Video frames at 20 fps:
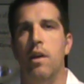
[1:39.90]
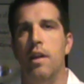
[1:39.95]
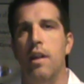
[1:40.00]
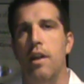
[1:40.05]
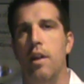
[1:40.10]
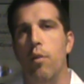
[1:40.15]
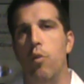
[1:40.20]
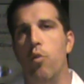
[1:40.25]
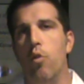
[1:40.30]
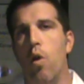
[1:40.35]

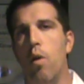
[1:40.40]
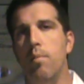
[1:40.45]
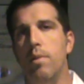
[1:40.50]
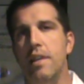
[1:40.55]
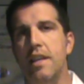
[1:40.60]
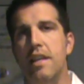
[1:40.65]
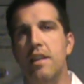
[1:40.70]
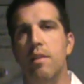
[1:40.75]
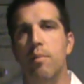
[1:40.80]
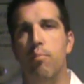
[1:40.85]
Now,
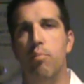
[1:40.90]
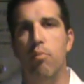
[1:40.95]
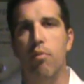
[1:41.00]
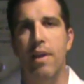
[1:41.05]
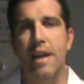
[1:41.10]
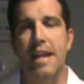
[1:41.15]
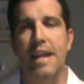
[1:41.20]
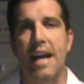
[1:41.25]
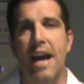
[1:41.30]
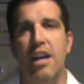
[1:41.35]
normally the
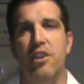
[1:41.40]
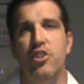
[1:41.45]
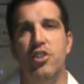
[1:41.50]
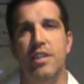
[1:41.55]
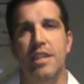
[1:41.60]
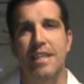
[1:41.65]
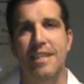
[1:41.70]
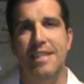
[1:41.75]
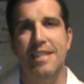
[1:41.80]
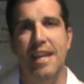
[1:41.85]
brain
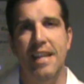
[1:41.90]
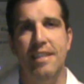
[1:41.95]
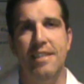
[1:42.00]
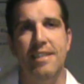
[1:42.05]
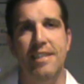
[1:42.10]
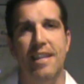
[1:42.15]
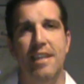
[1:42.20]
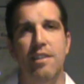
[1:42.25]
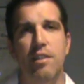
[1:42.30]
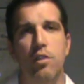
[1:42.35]
actually sends
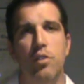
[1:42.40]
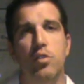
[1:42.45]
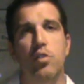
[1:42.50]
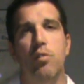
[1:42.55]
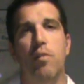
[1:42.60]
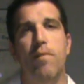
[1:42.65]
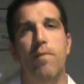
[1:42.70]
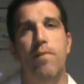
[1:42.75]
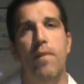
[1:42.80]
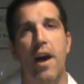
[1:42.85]
signals
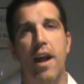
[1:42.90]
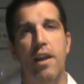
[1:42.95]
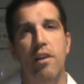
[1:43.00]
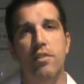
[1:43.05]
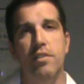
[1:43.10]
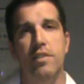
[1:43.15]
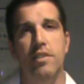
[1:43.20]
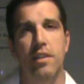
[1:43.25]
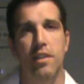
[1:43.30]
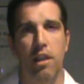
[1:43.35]
or
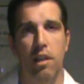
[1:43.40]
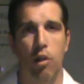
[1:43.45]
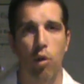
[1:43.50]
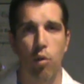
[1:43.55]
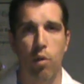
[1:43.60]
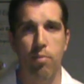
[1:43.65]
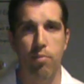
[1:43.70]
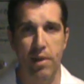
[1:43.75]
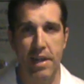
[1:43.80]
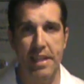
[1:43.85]
fires to the
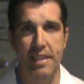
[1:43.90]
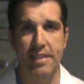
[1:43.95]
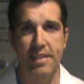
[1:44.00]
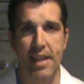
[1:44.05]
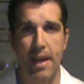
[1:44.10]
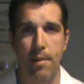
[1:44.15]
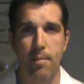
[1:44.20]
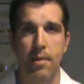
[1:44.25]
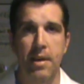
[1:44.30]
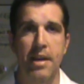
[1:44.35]
lower
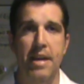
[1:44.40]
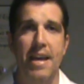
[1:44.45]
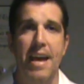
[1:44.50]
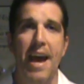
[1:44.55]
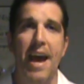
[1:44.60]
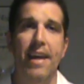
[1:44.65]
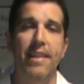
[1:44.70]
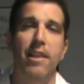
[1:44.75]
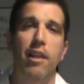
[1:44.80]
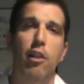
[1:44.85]
brainstem,
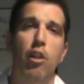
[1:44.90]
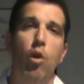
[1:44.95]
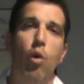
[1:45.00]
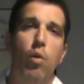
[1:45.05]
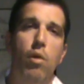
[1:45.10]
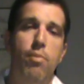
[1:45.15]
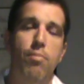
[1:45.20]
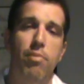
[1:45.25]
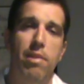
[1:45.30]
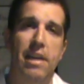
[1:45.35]
and the
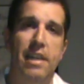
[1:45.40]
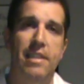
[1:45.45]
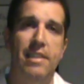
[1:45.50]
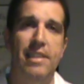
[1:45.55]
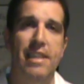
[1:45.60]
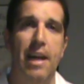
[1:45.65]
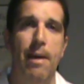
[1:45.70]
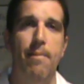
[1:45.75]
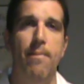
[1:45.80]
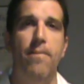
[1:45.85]
lower
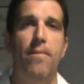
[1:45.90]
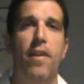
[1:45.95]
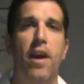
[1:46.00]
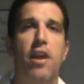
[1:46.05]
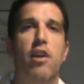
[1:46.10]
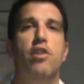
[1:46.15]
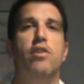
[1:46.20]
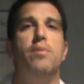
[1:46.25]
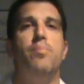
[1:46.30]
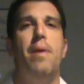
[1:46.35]
brainstem
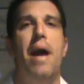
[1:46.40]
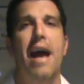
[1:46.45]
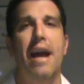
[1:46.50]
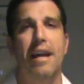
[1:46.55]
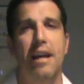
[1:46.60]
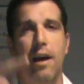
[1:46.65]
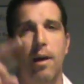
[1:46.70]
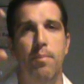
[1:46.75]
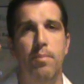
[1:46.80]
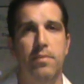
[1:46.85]
fires
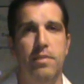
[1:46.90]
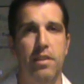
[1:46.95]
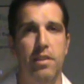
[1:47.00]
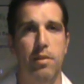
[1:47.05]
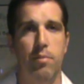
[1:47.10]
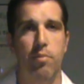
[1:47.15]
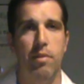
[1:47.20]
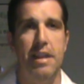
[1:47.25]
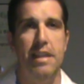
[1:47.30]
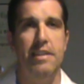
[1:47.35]
back up to
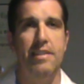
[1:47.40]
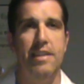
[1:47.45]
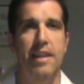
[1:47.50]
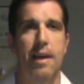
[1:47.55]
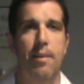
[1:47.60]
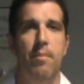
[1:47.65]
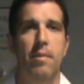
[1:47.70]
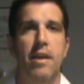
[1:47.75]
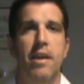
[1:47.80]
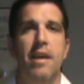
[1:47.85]
the
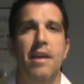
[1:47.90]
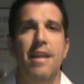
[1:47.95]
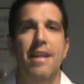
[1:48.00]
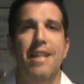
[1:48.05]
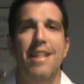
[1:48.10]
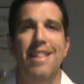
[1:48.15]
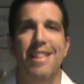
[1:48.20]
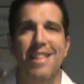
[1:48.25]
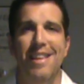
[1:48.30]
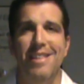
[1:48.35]
brainstem.
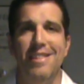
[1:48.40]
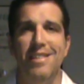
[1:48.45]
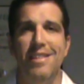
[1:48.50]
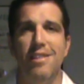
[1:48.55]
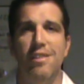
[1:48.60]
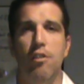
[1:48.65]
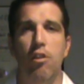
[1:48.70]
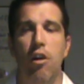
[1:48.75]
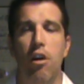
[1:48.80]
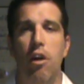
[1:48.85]
This
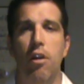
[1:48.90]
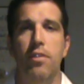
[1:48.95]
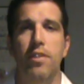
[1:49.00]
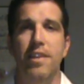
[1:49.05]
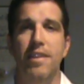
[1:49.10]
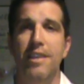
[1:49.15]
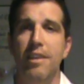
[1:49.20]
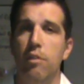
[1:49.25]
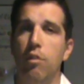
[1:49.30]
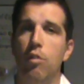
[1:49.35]
is called
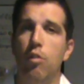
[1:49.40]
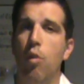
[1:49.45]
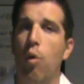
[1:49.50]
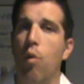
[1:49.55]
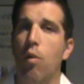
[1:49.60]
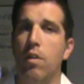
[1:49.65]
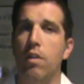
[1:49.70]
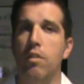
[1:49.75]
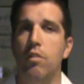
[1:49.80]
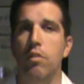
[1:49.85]
the
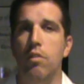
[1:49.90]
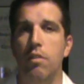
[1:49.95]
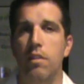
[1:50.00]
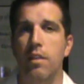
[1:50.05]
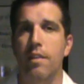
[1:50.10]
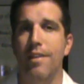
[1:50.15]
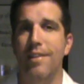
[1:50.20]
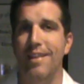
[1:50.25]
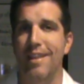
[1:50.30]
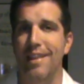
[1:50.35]

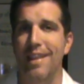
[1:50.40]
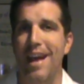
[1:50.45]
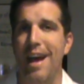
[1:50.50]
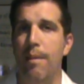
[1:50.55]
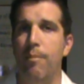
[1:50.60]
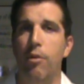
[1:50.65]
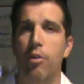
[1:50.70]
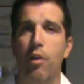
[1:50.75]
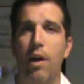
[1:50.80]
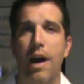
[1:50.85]
neocortical
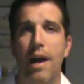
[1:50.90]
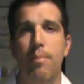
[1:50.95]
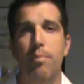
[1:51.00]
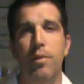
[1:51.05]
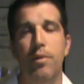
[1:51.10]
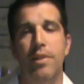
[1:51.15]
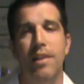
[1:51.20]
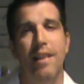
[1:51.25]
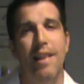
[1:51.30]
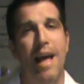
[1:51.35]
thalamo
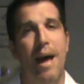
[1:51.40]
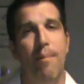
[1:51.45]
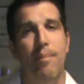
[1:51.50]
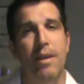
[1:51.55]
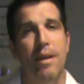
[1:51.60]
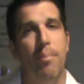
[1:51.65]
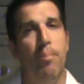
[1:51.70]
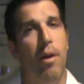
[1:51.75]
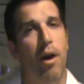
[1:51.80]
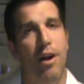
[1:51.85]

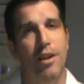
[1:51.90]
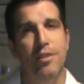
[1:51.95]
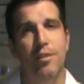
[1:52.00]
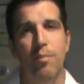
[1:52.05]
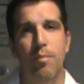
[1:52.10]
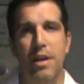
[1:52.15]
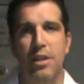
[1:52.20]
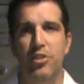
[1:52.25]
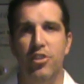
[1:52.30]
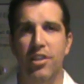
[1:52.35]
hypothalamic
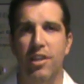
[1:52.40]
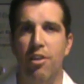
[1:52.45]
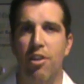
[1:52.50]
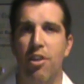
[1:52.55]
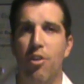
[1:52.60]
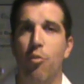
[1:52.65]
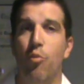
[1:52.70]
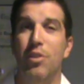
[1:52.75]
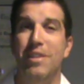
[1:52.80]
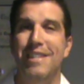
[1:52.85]

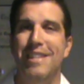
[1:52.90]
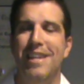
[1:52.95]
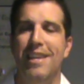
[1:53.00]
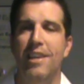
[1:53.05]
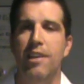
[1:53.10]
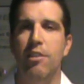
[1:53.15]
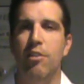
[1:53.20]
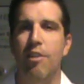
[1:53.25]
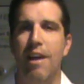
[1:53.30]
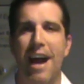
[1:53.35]
pontomedullary
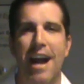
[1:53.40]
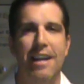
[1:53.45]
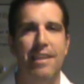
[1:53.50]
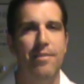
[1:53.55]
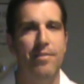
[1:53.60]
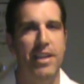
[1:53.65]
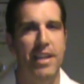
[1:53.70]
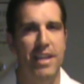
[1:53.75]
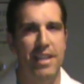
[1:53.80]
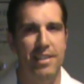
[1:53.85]
reticular
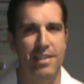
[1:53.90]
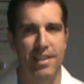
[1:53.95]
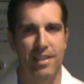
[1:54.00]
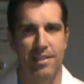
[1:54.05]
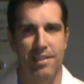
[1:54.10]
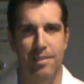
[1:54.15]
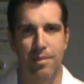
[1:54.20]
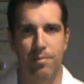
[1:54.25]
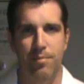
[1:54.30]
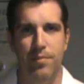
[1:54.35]
activating
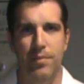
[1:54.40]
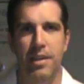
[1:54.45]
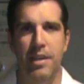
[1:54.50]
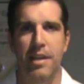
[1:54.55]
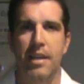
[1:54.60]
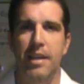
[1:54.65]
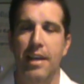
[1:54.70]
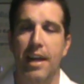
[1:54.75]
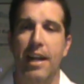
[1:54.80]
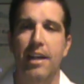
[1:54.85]
system.
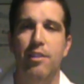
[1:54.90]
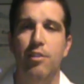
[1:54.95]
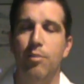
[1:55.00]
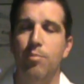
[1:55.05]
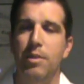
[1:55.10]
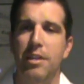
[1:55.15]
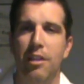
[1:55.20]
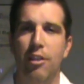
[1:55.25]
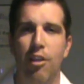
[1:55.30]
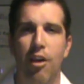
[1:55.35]
And it
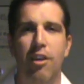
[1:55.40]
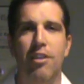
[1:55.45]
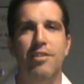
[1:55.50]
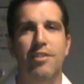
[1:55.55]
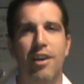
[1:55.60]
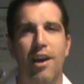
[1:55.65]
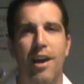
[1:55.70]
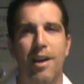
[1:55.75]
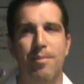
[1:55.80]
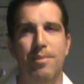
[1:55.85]
took me a long
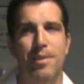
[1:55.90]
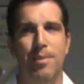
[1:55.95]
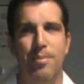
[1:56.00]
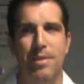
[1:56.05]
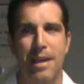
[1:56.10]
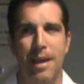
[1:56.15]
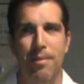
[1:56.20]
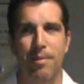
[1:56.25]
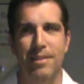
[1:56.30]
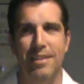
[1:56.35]
time to
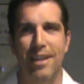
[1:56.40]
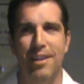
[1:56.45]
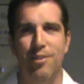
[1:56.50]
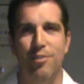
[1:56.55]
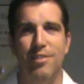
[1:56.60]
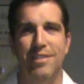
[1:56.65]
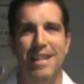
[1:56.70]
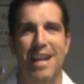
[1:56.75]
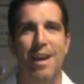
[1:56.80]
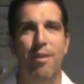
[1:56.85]
be able to
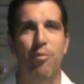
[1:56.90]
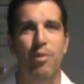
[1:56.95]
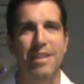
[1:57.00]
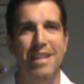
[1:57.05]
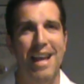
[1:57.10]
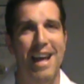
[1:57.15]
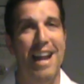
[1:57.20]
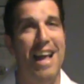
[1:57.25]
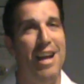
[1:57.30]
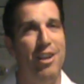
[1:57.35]
understand what
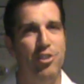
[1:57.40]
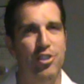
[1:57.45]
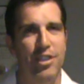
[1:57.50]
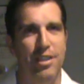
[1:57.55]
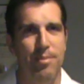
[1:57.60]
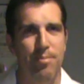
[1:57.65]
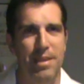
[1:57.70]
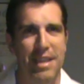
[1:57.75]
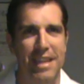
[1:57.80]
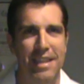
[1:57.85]
that
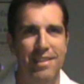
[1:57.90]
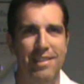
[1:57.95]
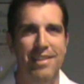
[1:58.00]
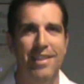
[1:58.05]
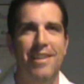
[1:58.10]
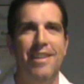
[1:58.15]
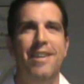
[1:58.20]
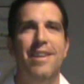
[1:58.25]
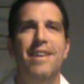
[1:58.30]
actually means.